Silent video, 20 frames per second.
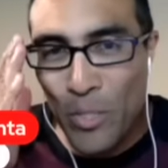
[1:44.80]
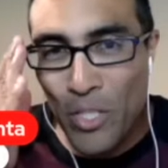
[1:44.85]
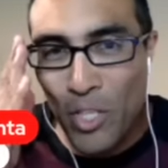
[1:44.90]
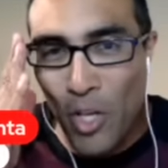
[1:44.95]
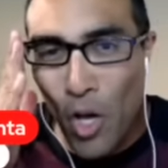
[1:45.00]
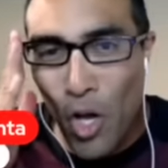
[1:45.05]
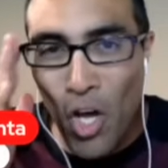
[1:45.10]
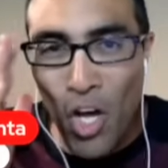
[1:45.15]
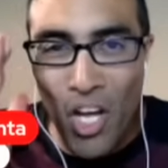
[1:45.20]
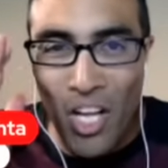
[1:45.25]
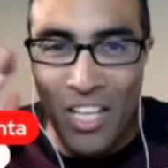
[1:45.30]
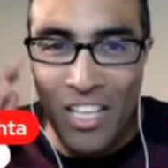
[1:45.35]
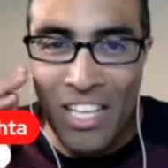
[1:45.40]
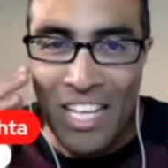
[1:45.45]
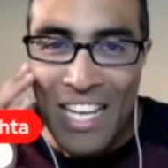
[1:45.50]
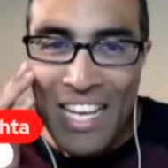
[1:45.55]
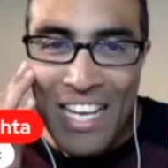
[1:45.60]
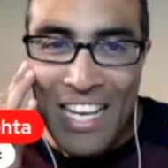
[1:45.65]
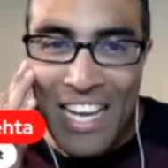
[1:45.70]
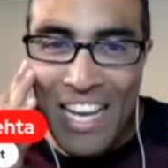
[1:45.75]
in the hall.
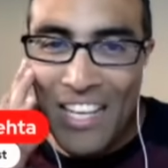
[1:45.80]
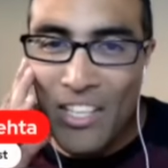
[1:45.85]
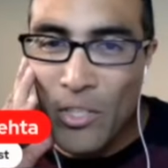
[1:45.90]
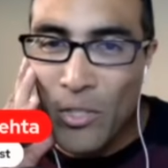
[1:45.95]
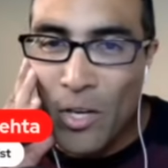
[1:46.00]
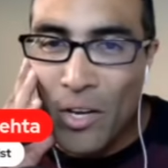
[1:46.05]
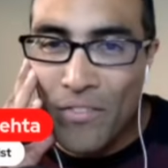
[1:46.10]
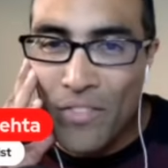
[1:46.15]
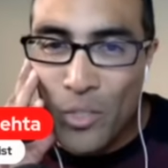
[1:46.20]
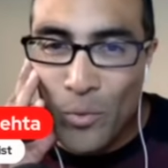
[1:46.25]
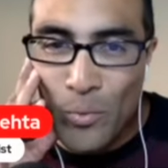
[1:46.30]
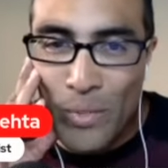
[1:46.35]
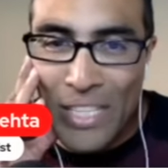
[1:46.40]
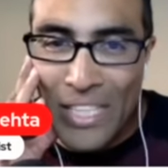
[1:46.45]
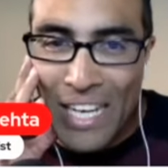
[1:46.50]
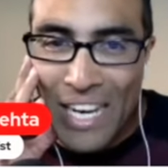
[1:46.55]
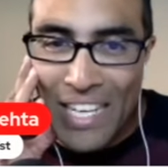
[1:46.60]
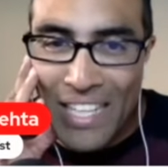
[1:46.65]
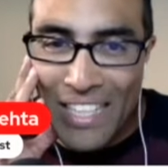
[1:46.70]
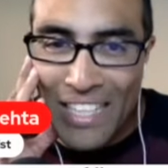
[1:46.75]
And you don't have to
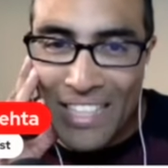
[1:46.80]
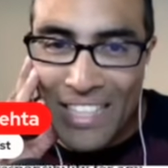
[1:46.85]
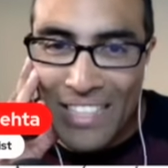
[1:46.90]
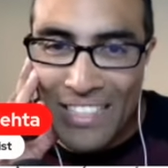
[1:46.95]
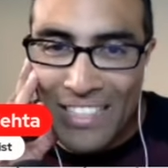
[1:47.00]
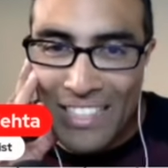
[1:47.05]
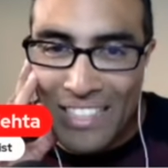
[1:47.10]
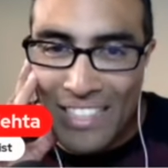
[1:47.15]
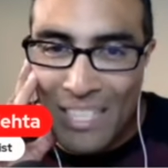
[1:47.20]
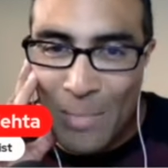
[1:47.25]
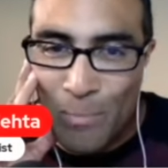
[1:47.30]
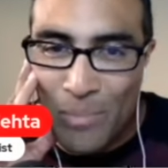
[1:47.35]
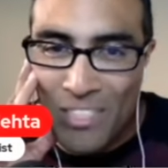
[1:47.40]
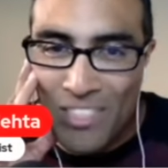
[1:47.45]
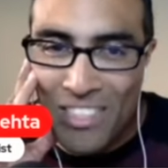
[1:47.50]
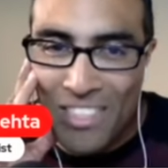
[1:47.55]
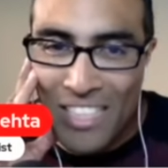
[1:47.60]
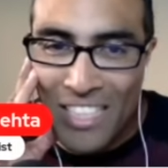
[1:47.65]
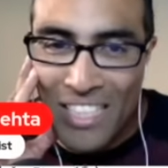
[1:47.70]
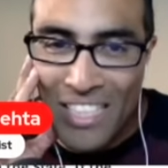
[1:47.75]
read any of this except to
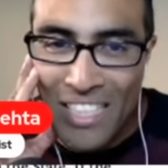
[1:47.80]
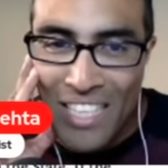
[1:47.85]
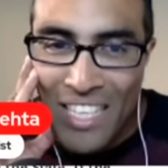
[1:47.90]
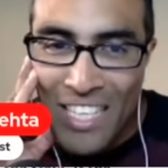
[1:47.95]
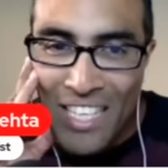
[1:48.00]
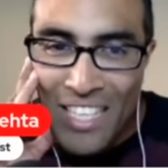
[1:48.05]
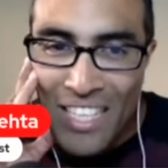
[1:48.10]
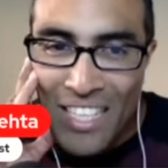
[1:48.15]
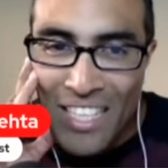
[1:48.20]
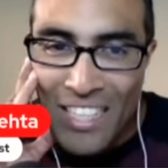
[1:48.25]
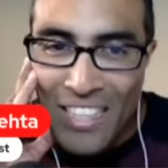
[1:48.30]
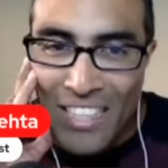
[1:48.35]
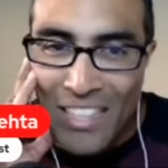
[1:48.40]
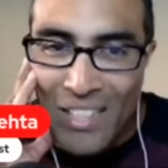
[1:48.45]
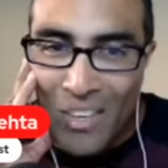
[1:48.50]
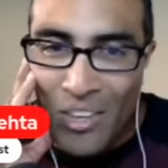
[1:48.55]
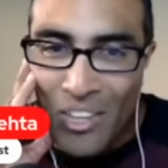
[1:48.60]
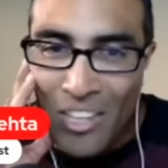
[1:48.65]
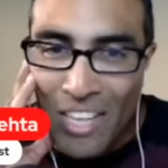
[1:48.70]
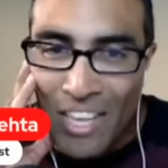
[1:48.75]
see
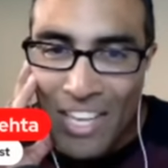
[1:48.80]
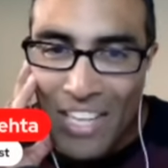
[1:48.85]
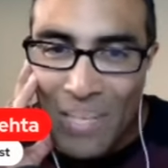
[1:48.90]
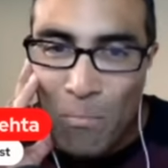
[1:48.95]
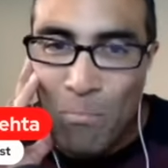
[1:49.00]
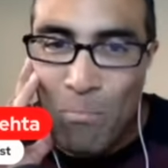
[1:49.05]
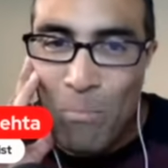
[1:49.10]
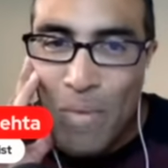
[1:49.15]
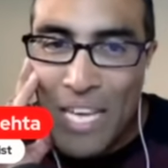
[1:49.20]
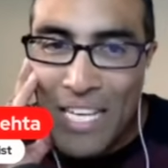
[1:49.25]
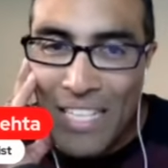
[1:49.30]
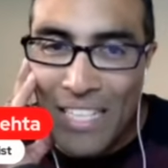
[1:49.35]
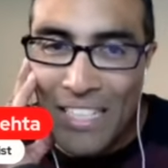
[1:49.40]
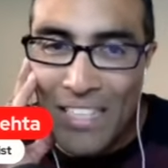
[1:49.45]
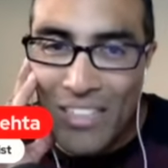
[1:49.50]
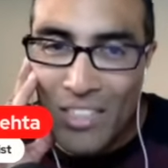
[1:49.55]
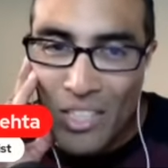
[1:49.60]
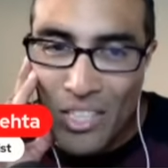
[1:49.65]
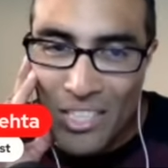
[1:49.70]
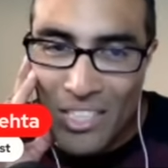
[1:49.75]
there are like
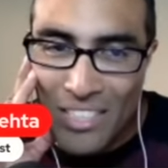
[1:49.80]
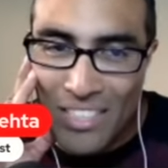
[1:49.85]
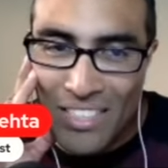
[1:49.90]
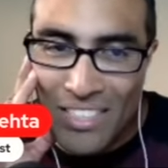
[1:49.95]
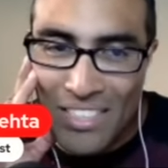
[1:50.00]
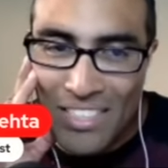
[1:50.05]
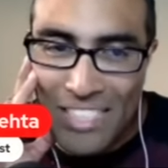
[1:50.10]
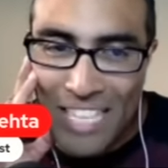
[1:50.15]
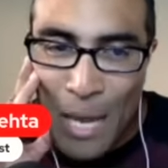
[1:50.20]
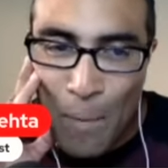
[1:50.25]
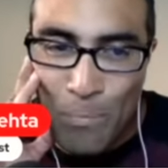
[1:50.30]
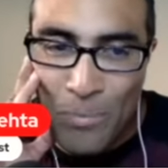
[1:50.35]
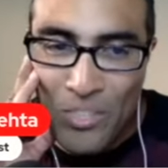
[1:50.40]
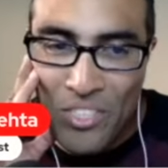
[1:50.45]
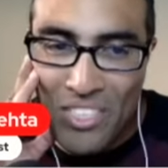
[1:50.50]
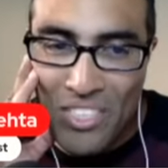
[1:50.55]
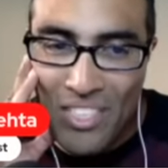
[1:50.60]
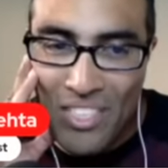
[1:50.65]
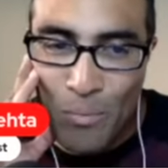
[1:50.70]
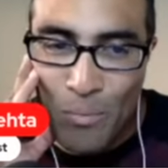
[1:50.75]
many, look at the
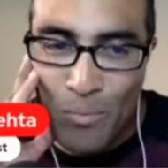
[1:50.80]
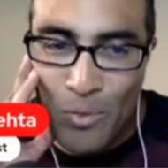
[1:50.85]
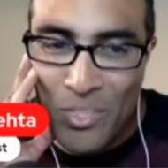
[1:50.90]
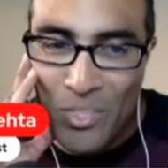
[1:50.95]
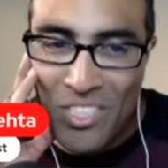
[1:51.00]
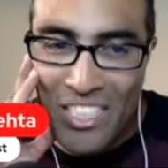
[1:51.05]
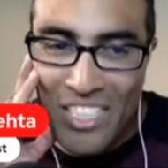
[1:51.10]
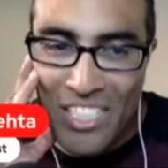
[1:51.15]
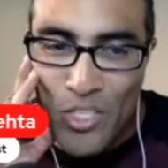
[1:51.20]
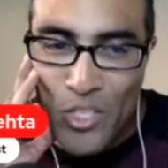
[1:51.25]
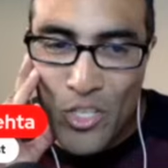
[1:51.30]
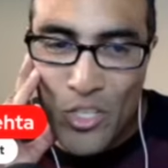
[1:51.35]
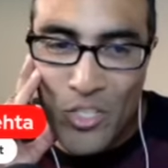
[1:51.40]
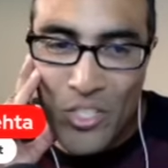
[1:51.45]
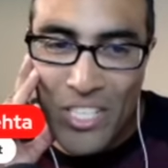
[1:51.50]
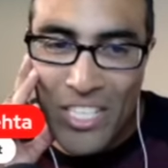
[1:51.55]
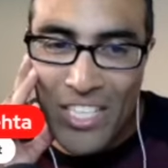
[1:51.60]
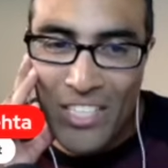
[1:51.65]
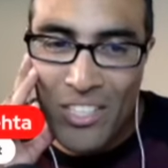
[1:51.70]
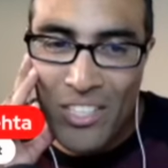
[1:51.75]
steps in the procedure
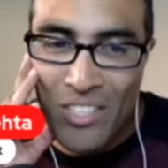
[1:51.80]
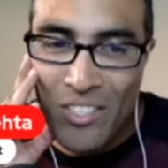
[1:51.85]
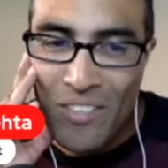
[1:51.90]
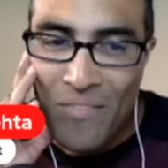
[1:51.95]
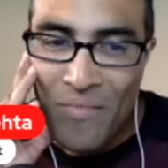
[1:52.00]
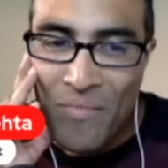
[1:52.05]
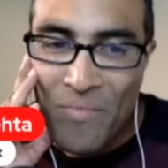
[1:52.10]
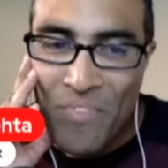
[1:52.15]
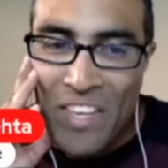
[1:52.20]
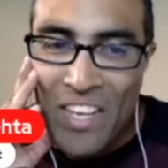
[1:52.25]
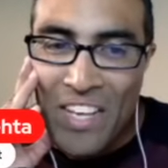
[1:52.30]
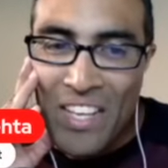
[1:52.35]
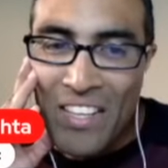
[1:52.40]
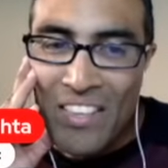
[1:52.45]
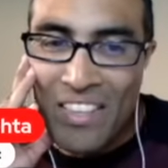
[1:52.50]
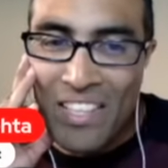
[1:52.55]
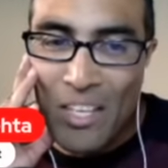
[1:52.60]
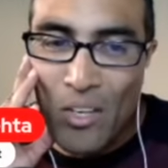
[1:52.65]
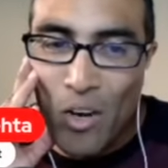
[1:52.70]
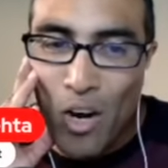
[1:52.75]
here.
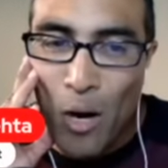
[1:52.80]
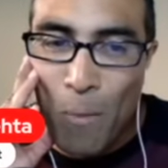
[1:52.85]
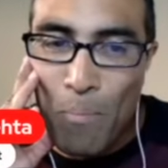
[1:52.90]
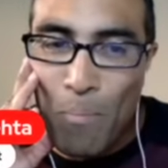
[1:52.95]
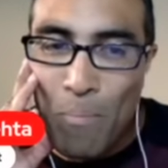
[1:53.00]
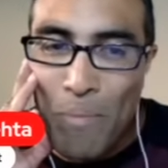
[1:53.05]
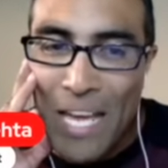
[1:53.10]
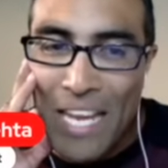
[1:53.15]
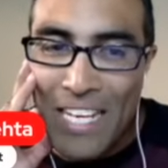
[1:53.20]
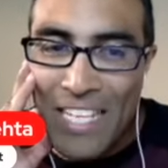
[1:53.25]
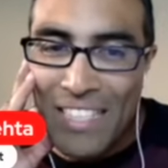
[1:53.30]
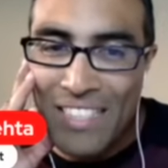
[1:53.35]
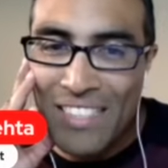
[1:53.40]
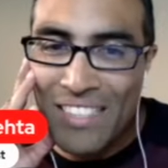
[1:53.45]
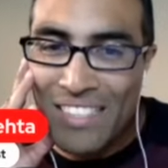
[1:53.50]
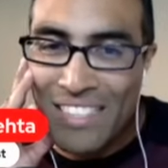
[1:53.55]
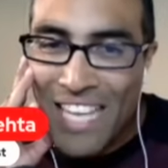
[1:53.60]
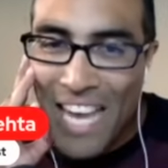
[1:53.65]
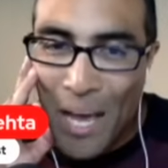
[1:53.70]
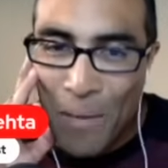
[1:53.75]
There are many
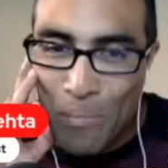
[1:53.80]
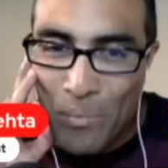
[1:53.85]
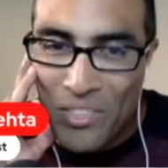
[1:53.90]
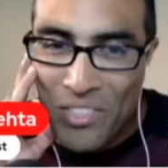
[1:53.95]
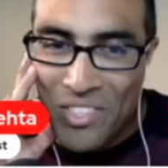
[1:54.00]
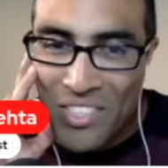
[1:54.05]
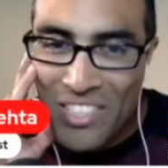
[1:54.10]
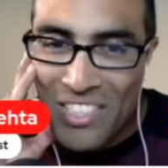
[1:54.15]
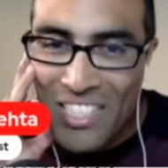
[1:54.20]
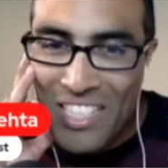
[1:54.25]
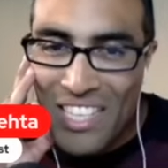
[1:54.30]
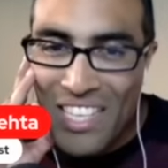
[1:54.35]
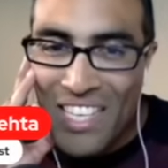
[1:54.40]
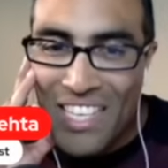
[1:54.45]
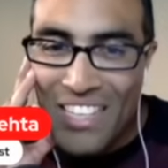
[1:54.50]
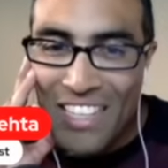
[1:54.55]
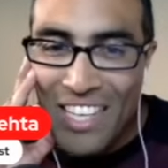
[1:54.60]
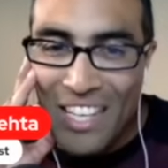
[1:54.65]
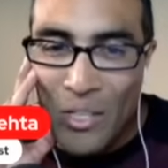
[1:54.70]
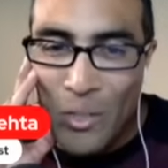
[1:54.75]
steps
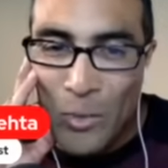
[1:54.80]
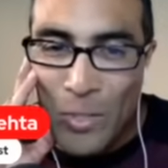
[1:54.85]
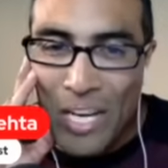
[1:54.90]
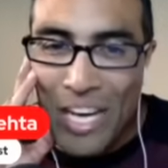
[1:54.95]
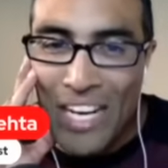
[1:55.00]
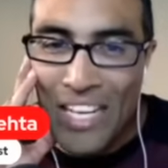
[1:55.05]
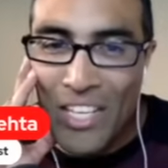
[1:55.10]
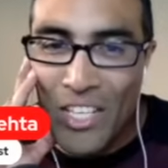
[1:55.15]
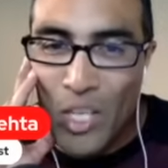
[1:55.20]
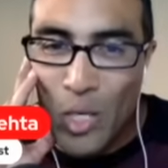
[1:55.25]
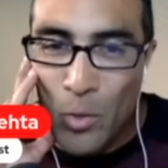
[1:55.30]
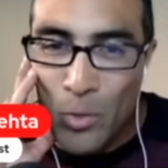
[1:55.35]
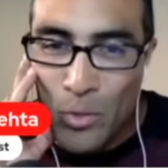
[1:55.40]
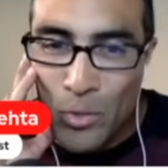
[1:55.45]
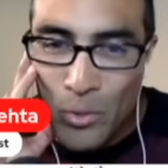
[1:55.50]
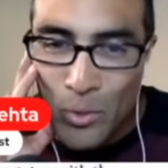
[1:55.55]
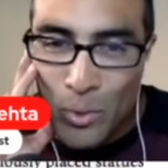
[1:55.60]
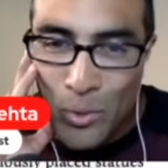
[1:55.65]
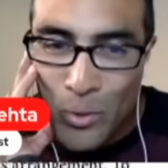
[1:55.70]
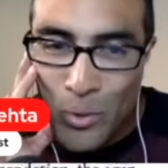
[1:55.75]
that you got to go
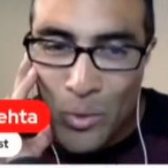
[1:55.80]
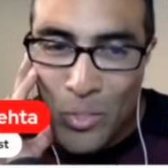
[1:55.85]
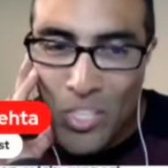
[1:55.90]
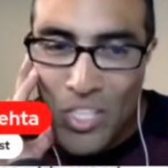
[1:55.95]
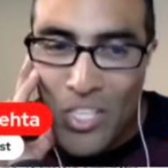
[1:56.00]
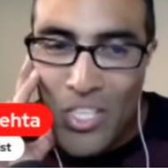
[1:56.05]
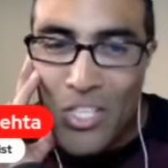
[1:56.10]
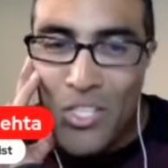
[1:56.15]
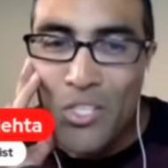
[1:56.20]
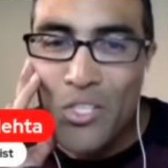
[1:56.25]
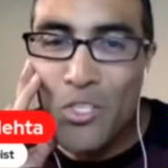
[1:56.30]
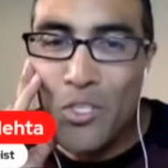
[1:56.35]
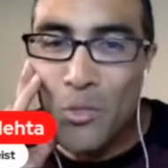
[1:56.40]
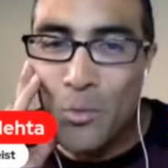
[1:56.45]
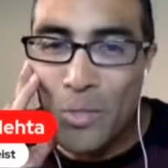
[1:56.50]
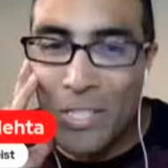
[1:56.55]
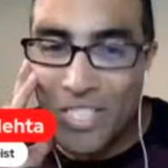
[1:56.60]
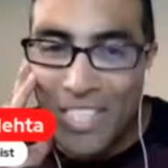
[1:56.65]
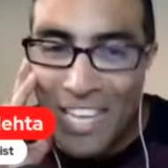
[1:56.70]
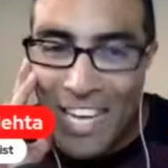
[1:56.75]
through to
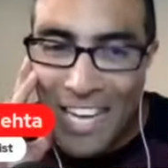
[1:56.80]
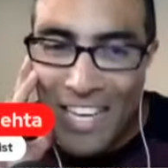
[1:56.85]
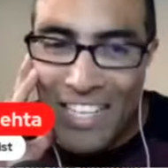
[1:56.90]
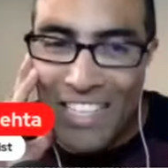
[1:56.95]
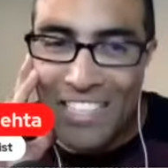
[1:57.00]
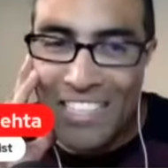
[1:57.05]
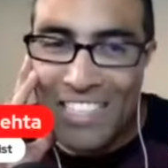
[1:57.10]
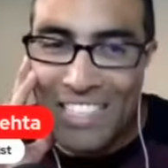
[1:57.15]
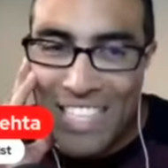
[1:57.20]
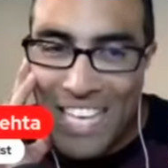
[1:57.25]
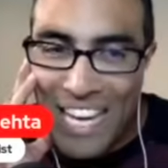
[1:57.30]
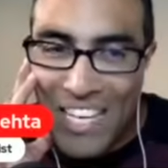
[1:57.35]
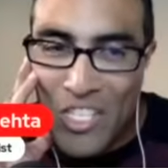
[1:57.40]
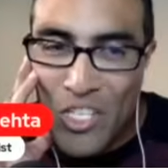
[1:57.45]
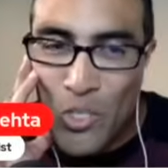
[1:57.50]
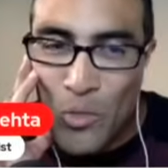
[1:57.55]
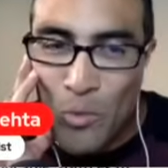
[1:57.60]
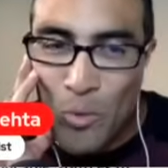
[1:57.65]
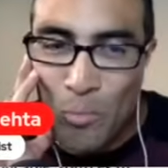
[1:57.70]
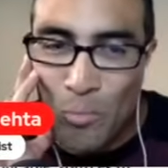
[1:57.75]
get a
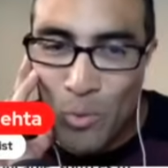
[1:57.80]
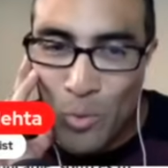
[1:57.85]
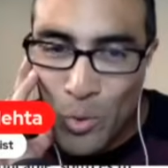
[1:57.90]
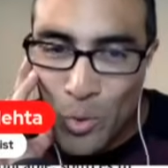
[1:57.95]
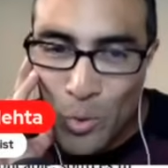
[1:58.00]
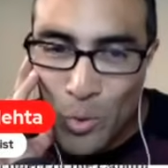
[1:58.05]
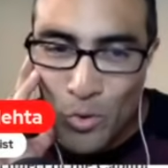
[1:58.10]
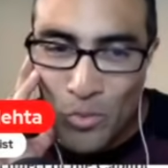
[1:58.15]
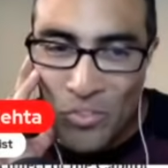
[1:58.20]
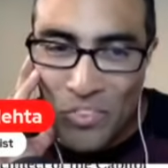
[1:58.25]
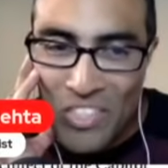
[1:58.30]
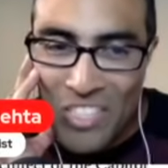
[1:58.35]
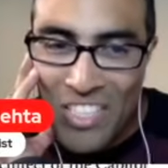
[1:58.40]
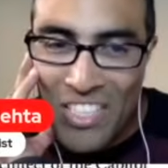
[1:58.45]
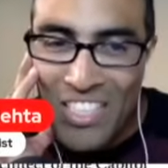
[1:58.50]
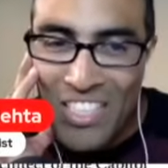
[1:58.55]
statue approved